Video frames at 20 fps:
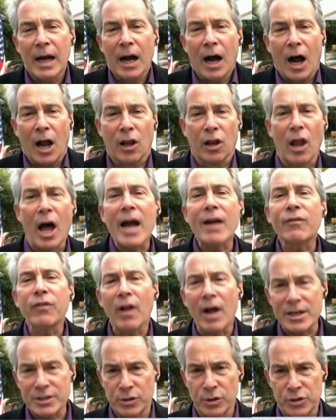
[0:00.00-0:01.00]
a lot of
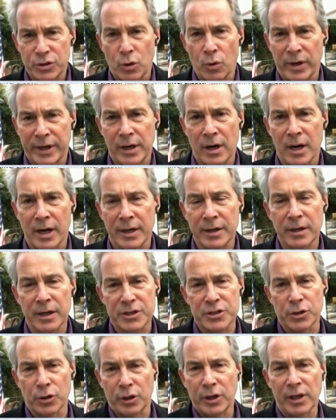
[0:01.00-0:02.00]
lawsuits going on,
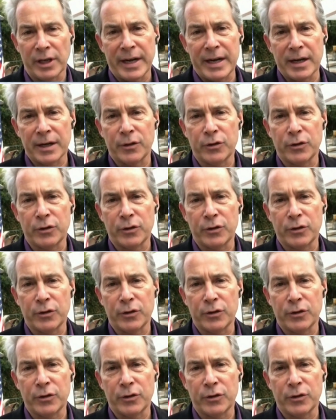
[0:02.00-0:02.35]
circulating